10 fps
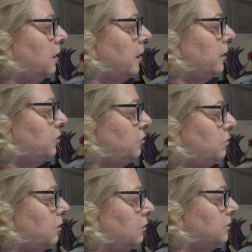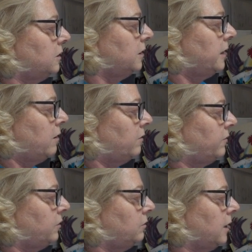and you close it in
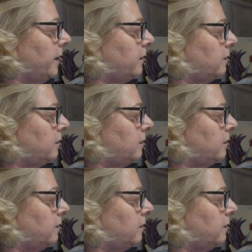however you'd like.